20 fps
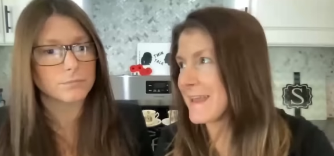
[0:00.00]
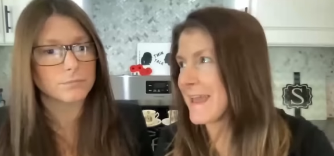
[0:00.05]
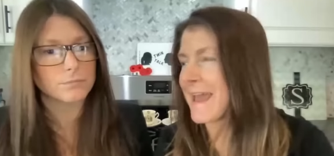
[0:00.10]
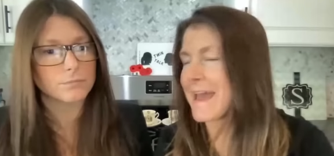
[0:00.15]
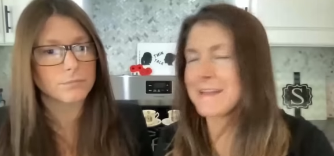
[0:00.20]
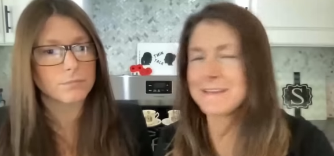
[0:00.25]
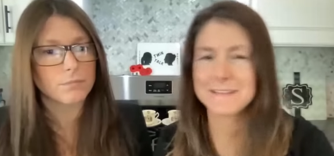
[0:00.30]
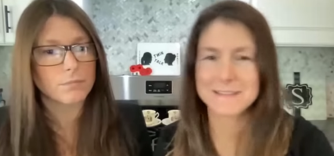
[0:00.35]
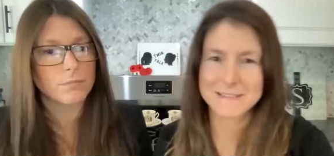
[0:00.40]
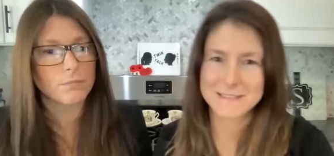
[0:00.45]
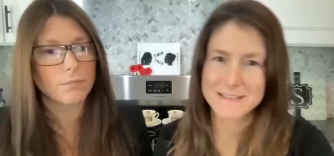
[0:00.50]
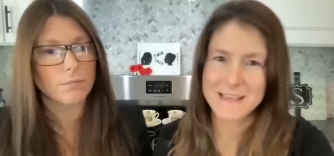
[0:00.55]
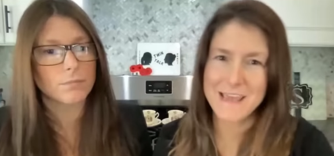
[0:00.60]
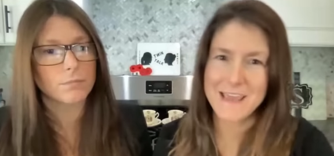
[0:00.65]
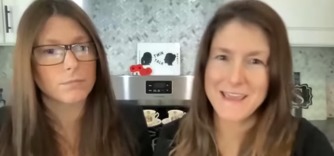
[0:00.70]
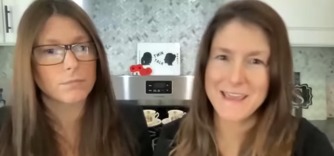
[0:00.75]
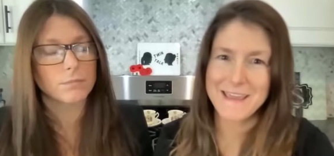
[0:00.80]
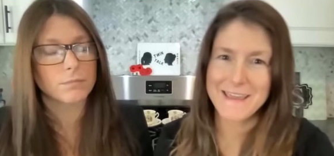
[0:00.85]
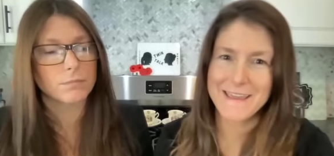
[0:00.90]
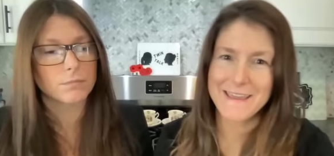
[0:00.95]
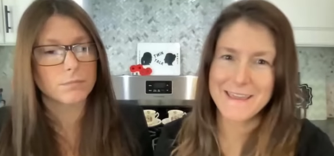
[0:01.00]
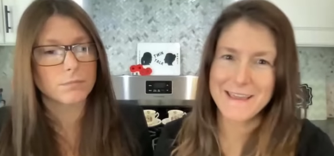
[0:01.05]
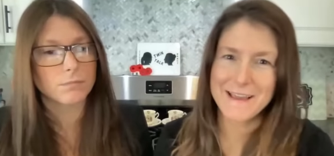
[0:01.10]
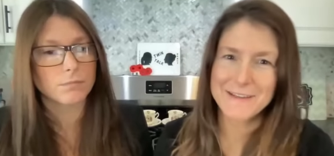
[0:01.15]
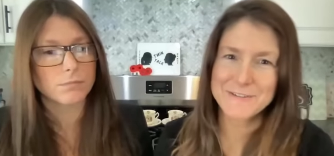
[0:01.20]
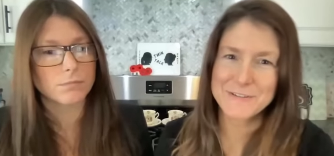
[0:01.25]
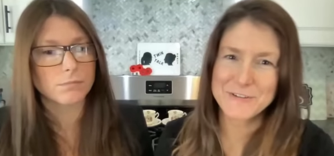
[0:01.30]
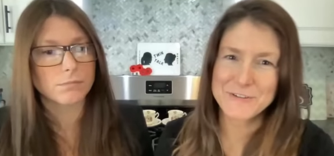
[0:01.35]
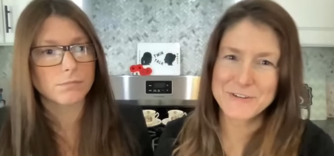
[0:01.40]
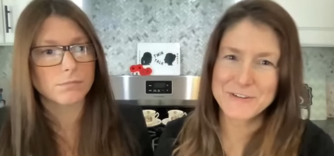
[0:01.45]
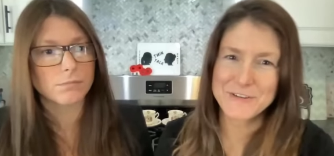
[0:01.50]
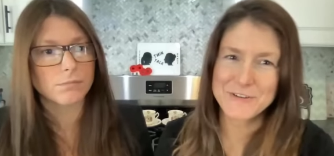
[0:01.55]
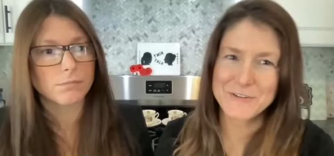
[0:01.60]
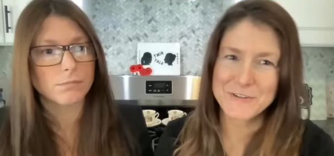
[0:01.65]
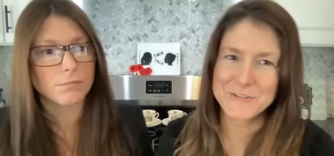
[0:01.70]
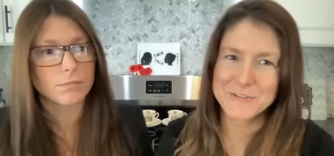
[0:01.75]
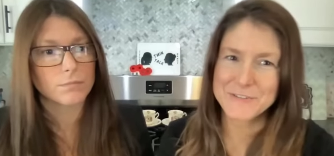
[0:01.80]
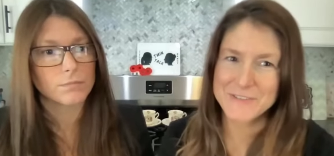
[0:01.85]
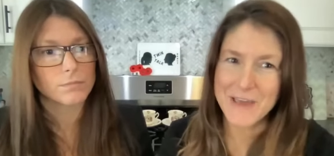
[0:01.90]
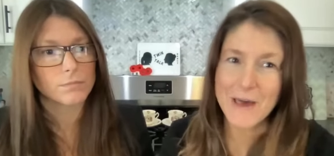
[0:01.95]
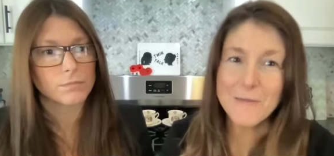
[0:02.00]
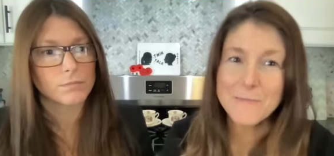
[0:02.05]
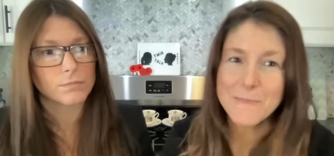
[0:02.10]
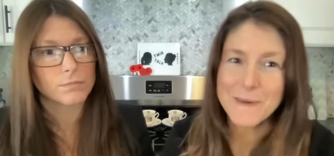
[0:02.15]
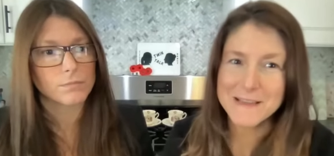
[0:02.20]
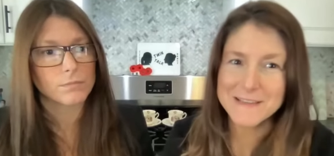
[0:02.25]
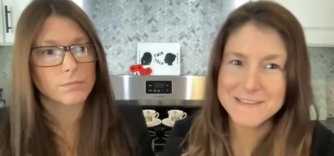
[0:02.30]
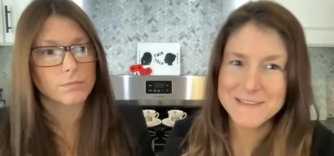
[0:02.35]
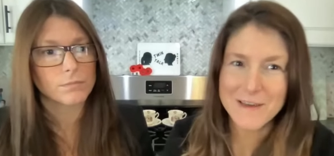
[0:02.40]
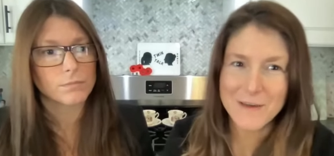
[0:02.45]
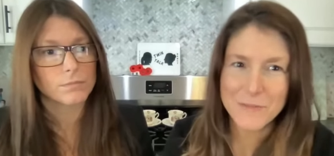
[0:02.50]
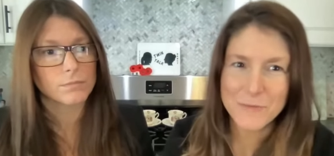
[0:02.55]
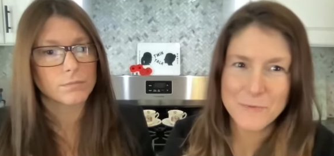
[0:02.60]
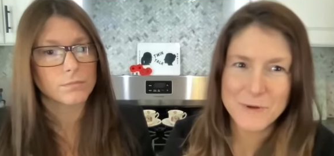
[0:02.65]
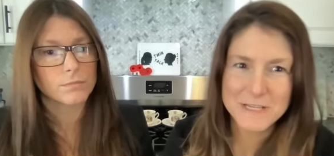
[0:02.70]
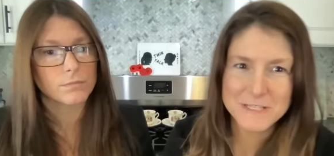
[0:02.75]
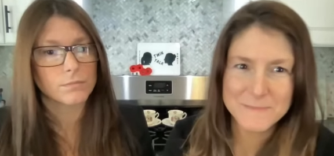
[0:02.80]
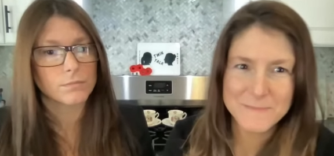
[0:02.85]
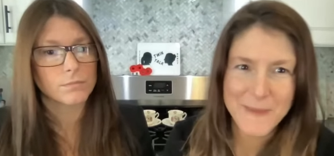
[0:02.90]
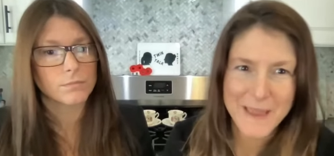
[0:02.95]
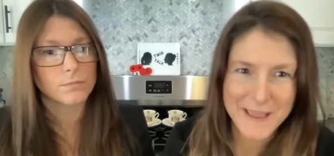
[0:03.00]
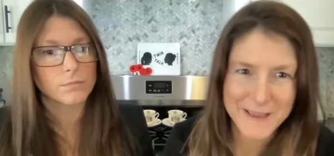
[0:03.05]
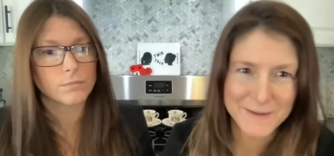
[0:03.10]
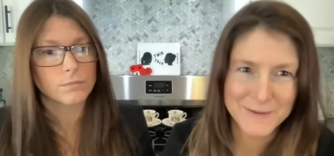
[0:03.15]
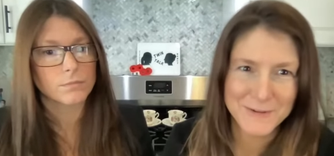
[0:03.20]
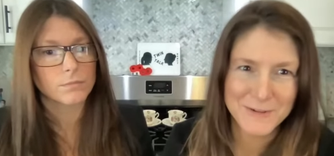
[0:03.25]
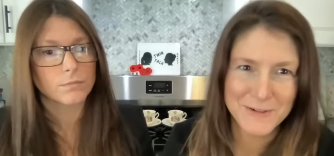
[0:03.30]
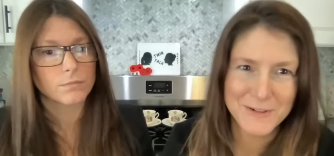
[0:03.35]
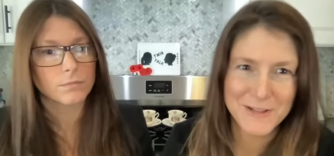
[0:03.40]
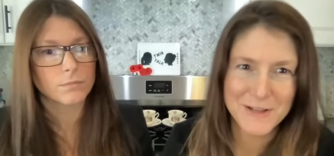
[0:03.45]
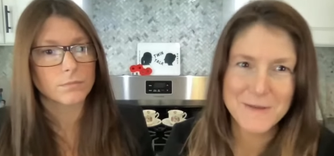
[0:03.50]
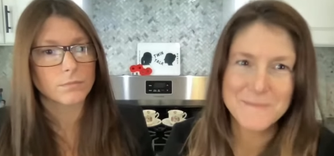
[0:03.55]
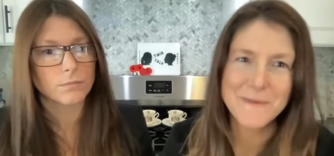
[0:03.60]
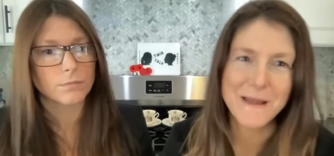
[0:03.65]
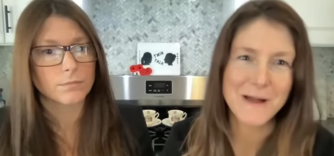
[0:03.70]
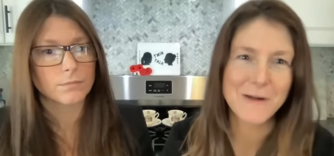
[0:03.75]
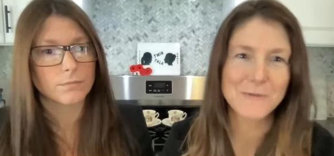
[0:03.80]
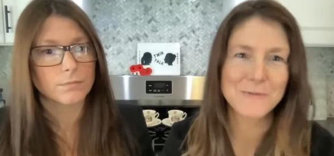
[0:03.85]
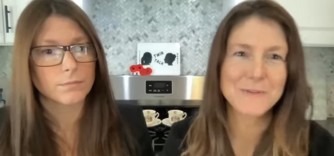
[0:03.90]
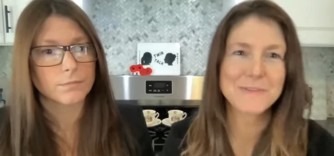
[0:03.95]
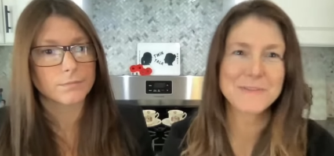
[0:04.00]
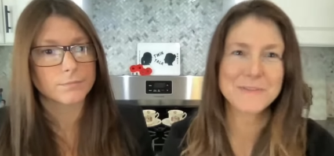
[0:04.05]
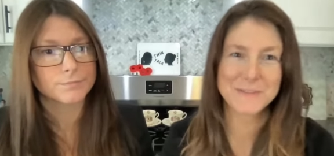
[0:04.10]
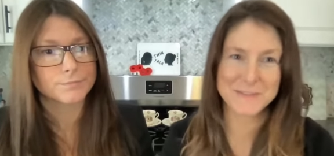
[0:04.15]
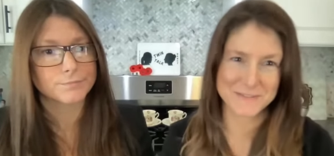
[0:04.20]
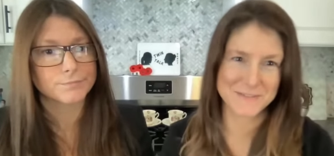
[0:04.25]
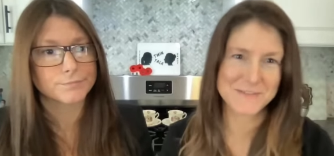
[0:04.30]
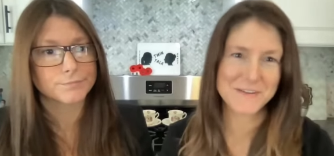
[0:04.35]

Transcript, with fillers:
Speaker 1: had to say during her South by Southwest panel about this